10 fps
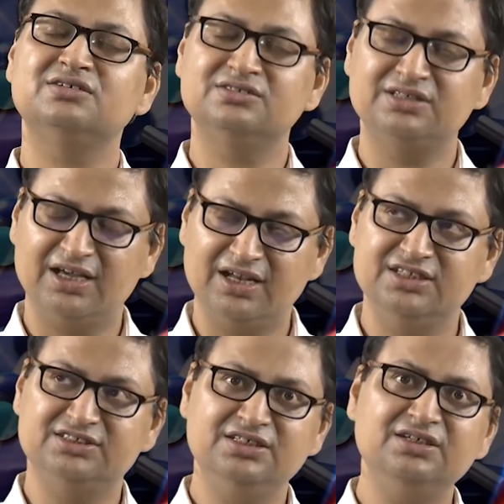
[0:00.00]
the
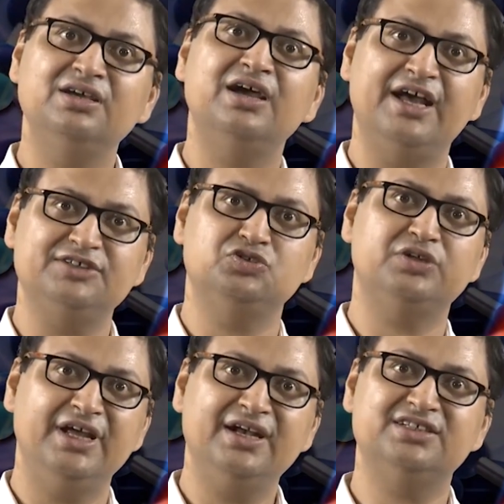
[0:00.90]
energy has to
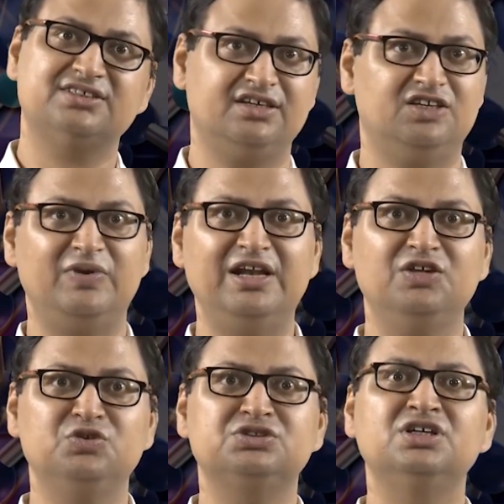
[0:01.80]
take discrete
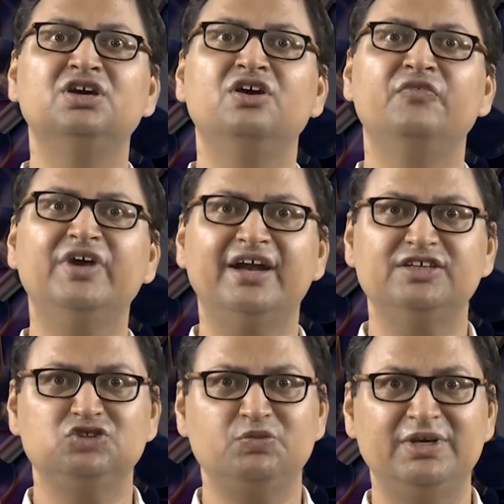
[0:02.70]
values. We are
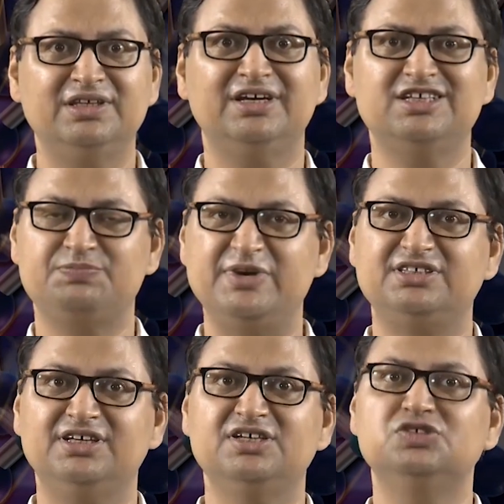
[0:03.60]
assuming the
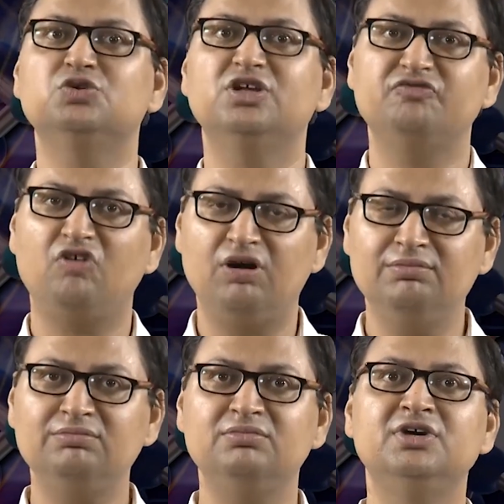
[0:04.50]
spacing is
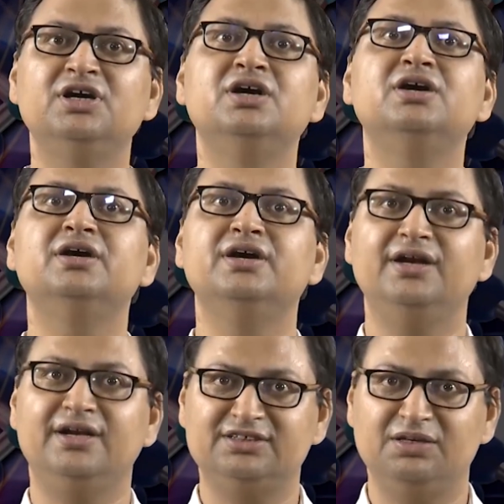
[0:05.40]
uniform,
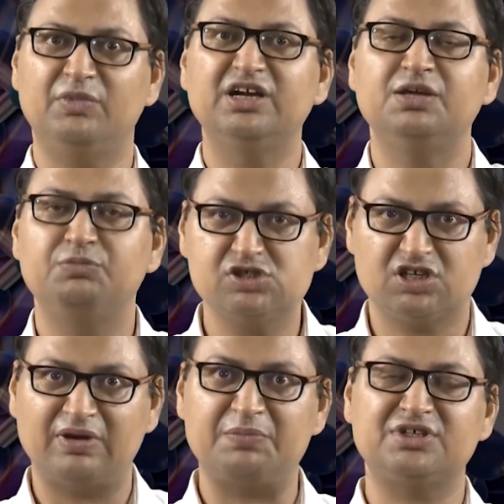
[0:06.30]
it is in multiples
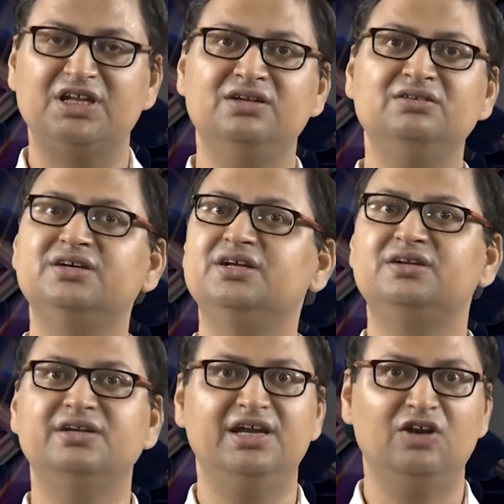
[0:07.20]
of epsilon, it
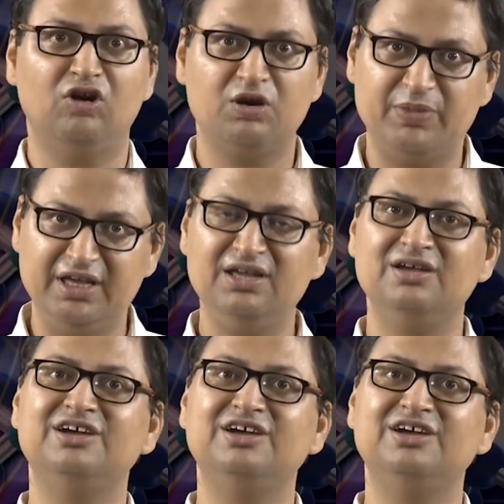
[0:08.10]
need not be.